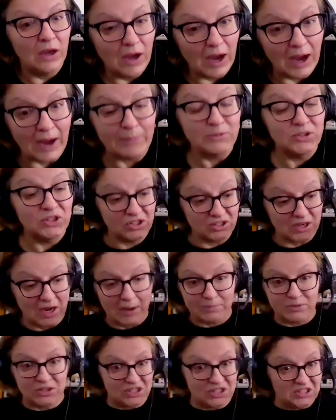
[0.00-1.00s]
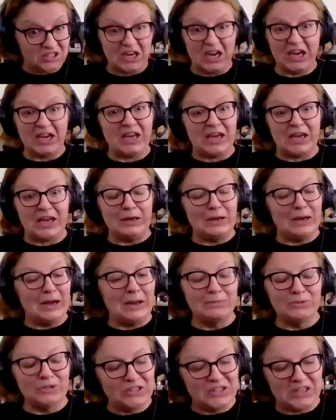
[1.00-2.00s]
I'm sticky.
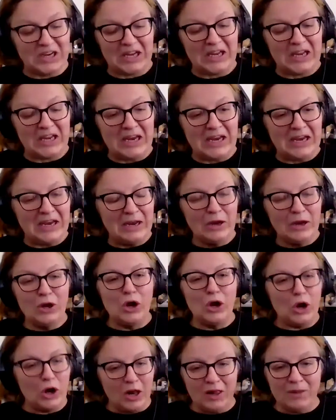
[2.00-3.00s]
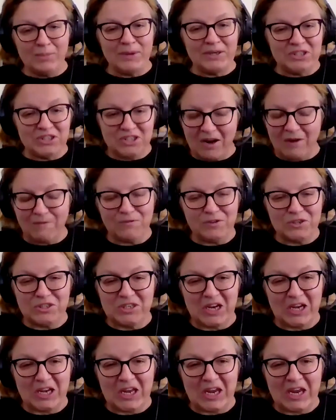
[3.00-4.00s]
I'm sticky. All of my stuff is
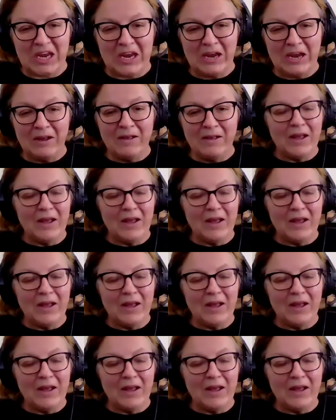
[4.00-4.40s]
sticky.